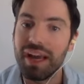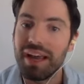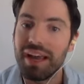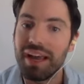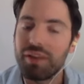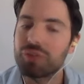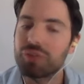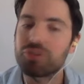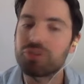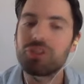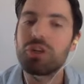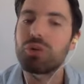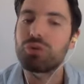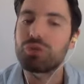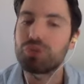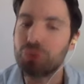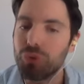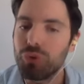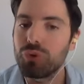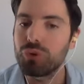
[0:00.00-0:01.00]
There's no
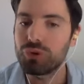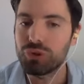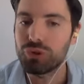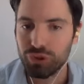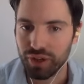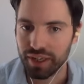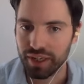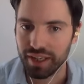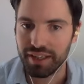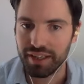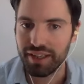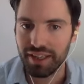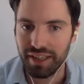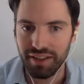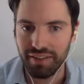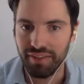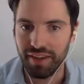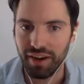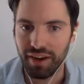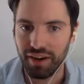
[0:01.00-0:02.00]
tool trick
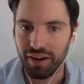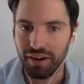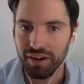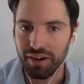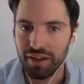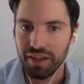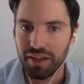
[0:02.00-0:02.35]
in there.